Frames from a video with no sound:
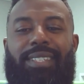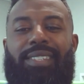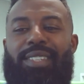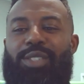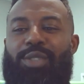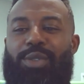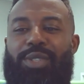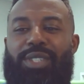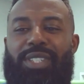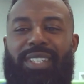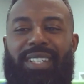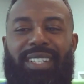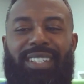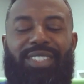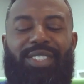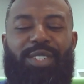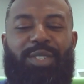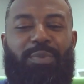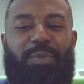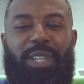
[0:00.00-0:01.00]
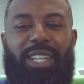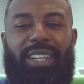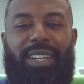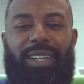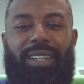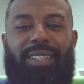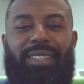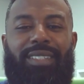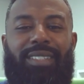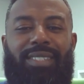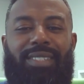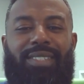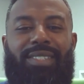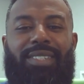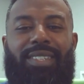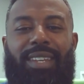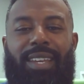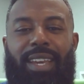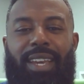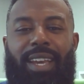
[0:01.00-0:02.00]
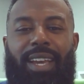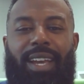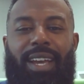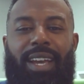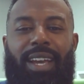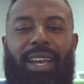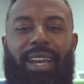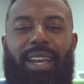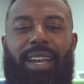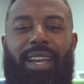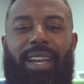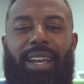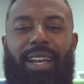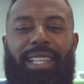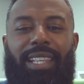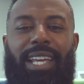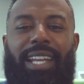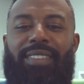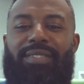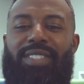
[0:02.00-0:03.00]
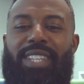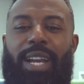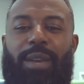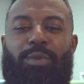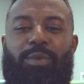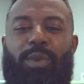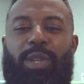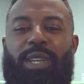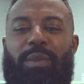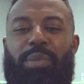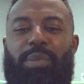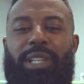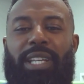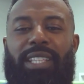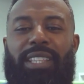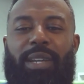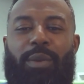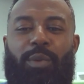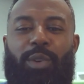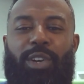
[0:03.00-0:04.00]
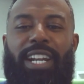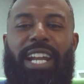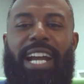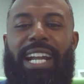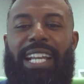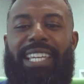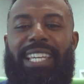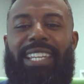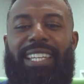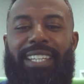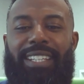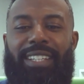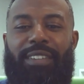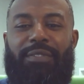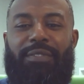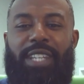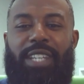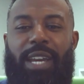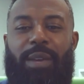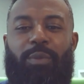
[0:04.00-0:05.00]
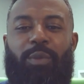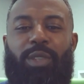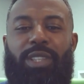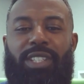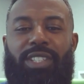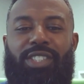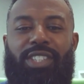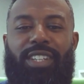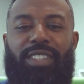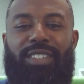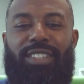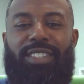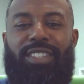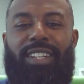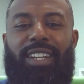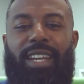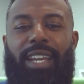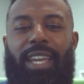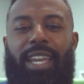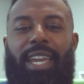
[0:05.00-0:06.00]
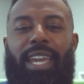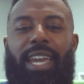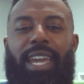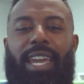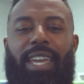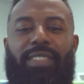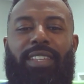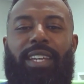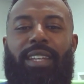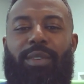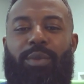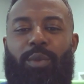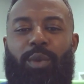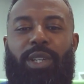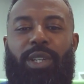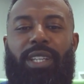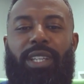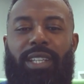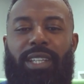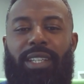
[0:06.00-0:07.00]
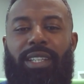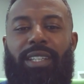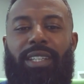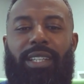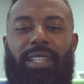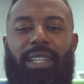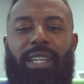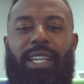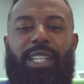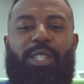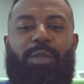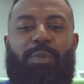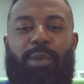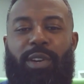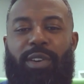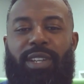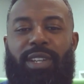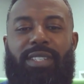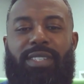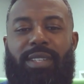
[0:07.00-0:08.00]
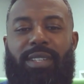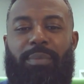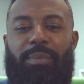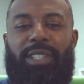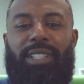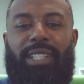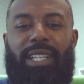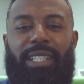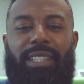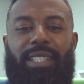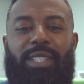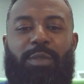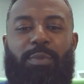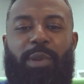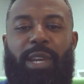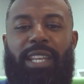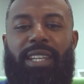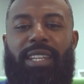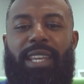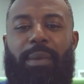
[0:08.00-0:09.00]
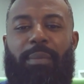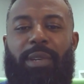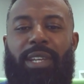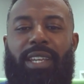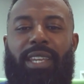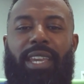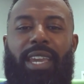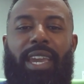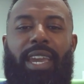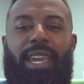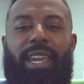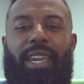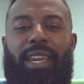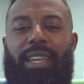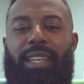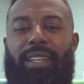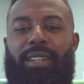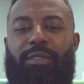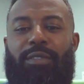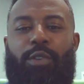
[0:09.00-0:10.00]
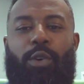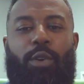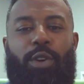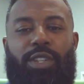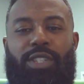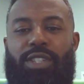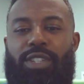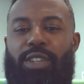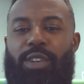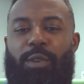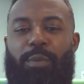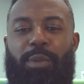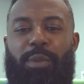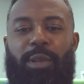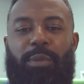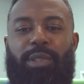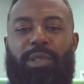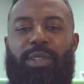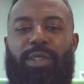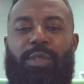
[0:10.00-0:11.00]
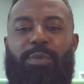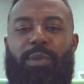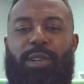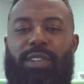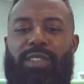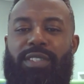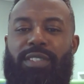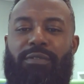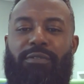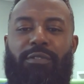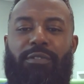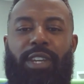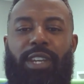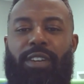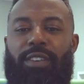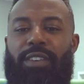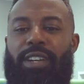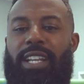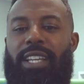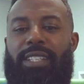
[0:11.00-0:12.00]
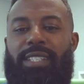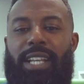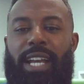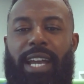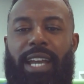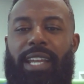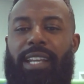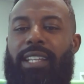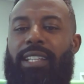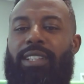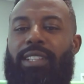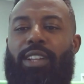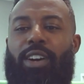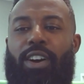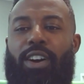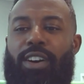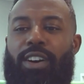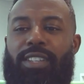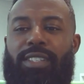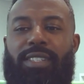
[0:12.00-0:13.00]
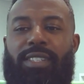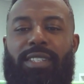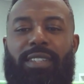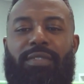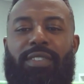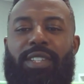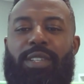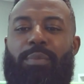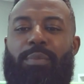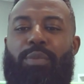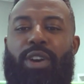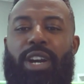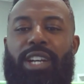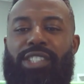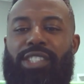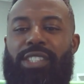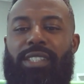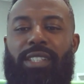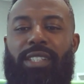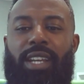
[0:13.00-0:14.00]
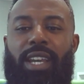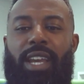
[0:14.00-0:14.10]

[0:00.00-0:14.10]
interesting just because a lot of times we complain that we're not getting enough time with each other. And then we experience something like this pandemic. And of course, you know, people are experiencing fear and anxiety, loss, even depression.